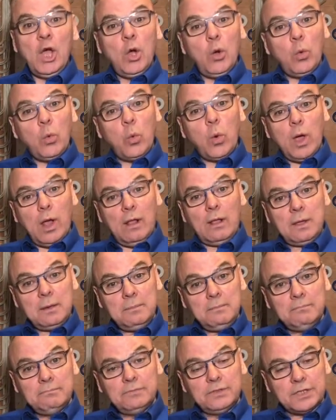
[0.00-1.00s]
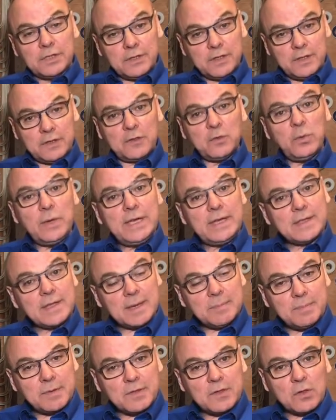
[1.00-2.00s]
Welcome to this week's
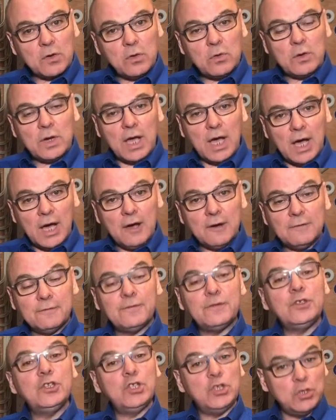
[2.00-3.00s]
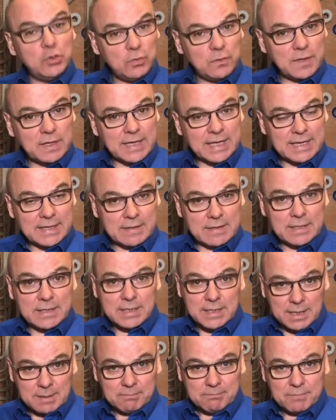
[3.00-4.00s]
episode of Tuesday's
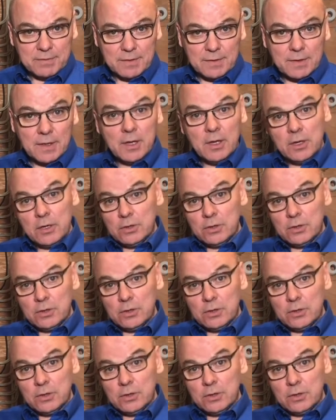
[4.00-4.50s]
Tips,